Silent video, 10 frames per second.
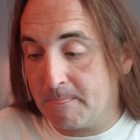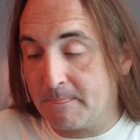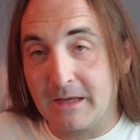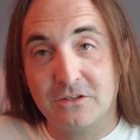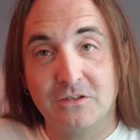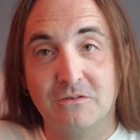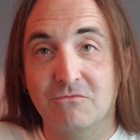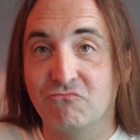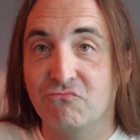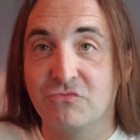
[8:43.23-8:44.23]
That's
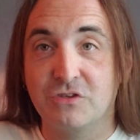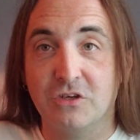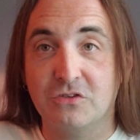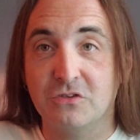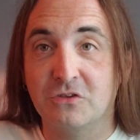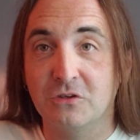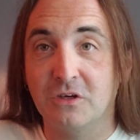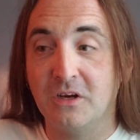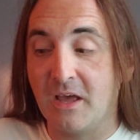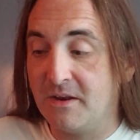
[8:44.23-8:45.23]
just as
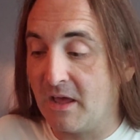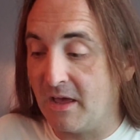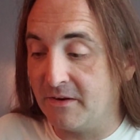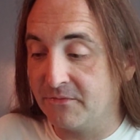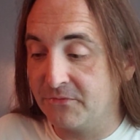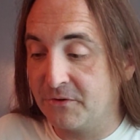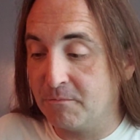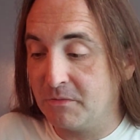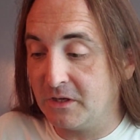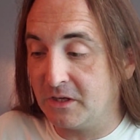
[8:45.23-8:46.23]
good and to
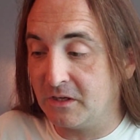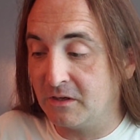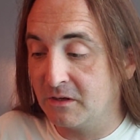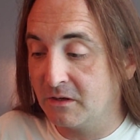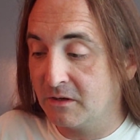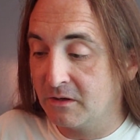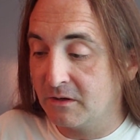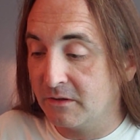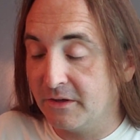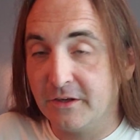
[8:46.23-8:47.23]
me
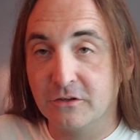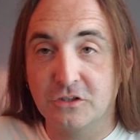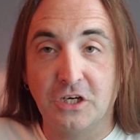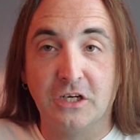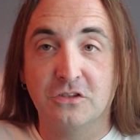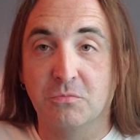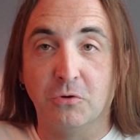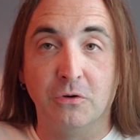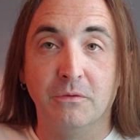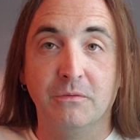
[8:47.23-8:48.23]

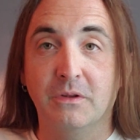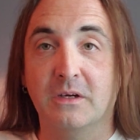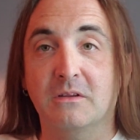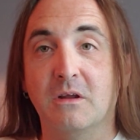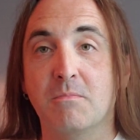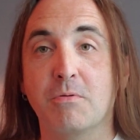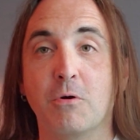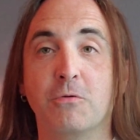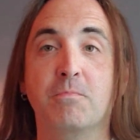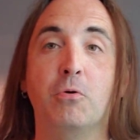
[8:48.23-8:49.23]
interchangeable. Like they're
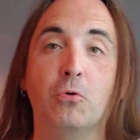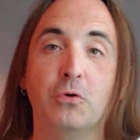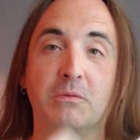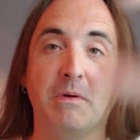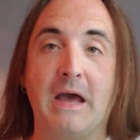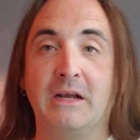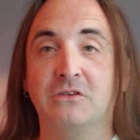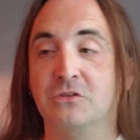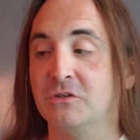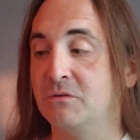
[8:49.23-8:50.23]
both pulling back
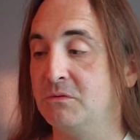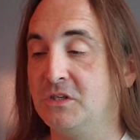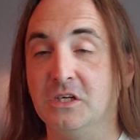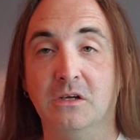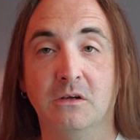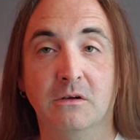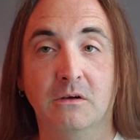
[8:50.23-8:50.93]
to D,